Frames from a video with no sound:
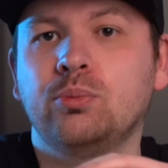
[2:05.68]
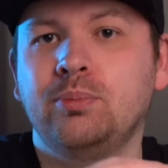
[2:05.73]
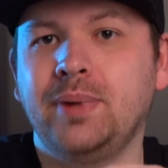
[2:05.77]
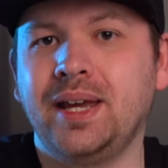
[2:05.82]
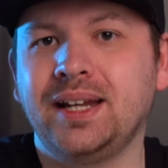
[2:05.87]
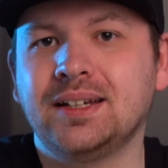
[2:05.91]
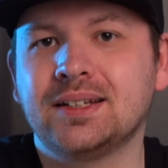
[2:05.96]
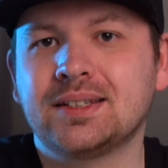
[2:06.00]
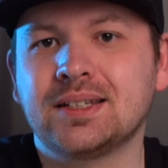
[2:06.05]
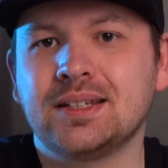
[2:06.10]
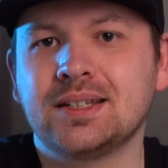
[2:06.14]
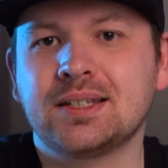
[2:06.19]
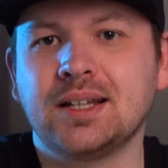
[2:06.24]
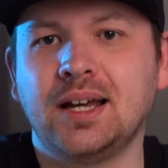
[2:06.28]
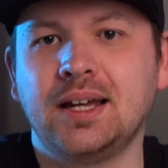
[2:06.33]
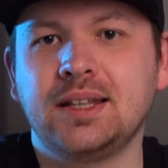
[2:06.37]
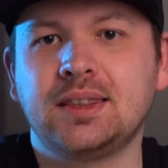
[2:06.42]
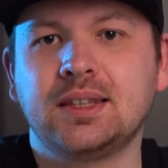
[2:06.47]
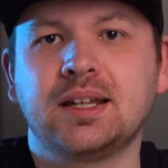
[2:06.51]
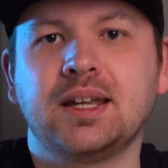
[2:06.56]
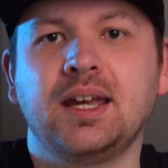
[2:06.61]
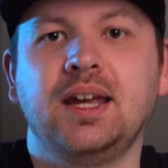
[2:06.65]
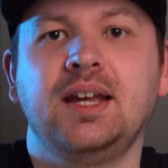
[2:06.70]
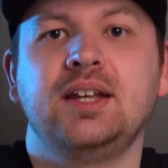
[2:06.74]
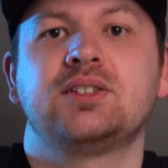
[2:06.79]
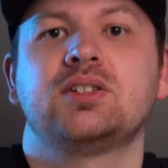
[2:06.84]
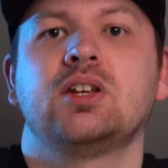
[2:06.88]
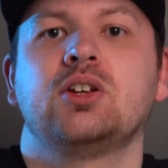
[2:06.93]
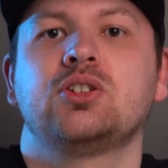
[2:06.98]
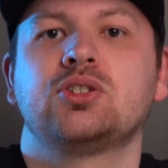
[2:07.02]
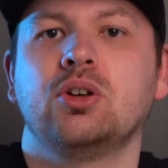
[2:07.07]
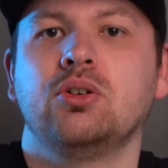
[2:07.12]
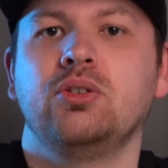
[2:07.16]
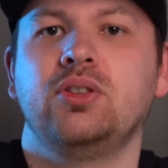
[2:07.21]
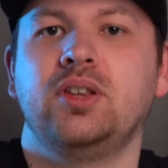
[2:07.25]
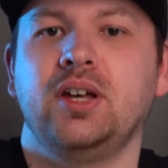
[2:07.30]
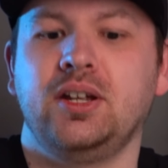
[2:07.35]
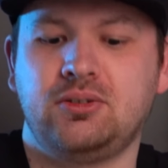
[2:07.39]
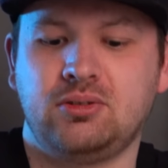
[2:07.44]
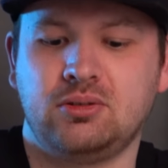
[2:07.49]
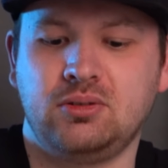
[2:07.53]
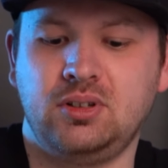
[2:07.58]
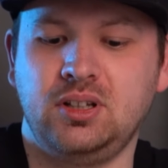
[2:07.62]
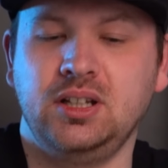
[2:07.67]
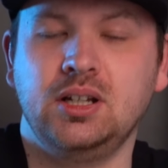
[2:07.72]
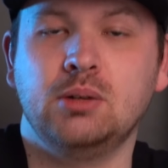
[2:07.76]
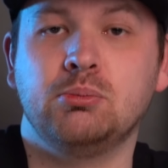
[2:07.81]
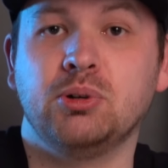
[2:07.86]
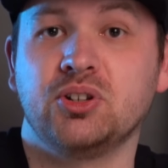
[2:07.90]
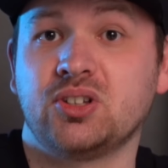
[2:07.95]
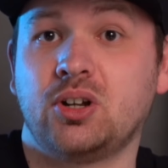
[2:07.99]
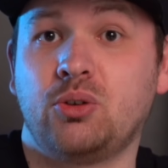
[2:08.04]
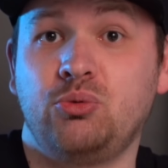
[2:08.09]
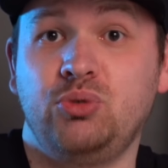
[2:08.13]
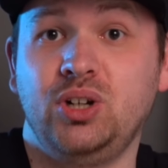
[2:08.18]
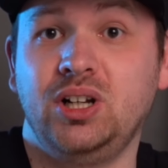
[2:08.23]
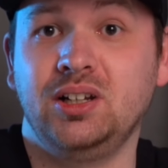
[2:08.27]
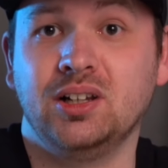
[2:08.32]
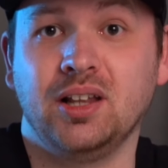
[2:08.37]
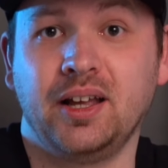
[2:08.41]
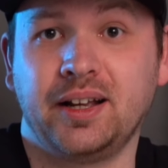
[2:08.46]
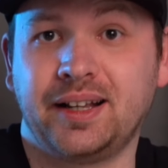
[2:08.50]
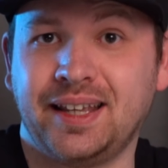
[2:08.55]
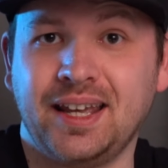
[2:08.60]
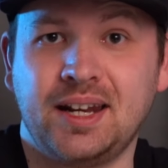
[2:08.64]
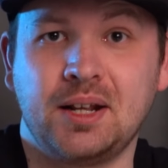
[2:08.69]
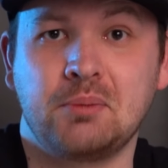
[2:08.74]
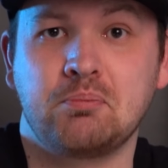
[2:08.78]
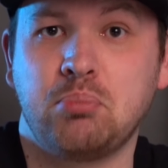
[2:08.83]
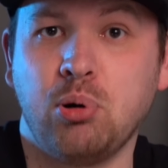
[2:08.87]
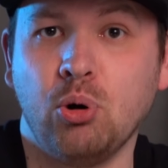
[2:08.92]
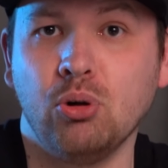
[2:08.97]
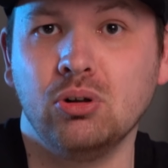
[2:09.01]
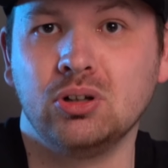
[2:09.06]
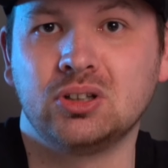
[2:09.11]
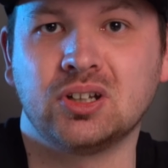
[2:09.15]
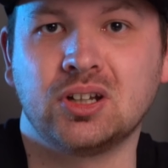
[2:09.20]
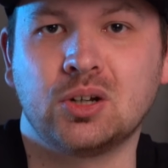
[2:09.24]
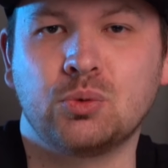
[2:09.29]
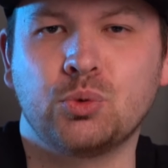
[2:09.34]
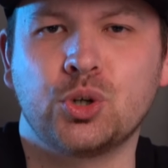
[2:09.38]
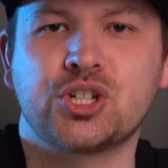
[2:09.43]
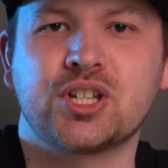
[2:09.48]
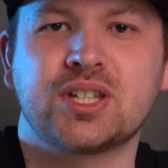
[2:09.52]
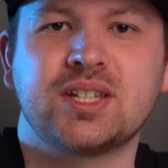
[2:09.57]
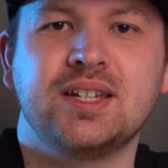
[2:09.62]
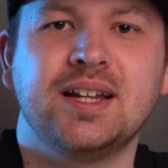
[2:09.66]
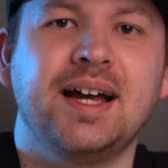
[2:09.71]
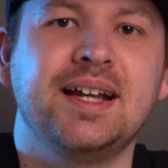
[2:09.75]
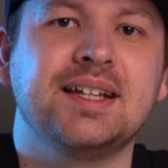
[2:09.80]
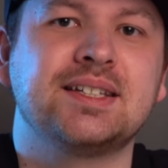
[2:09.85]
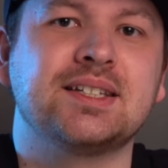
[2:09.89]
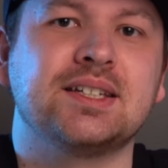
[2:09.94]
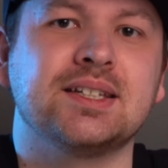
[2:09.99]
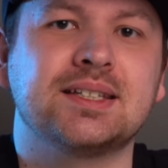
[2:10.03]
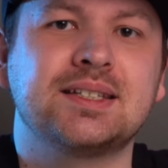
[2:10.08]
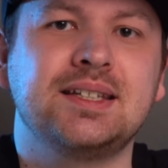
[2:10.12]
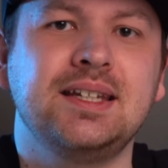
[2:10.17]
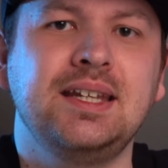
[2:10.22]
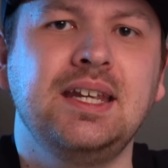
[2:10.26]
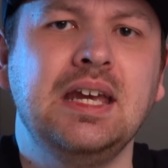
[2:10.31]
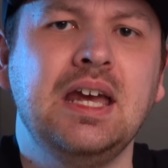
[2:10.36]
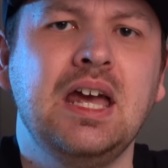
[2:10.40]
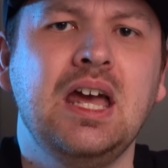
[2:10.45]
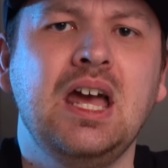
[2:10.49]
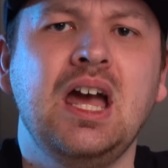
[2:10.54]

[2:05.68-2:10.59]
magnets inside the case so that the earbuds are really getting pulled in, which is nice to see.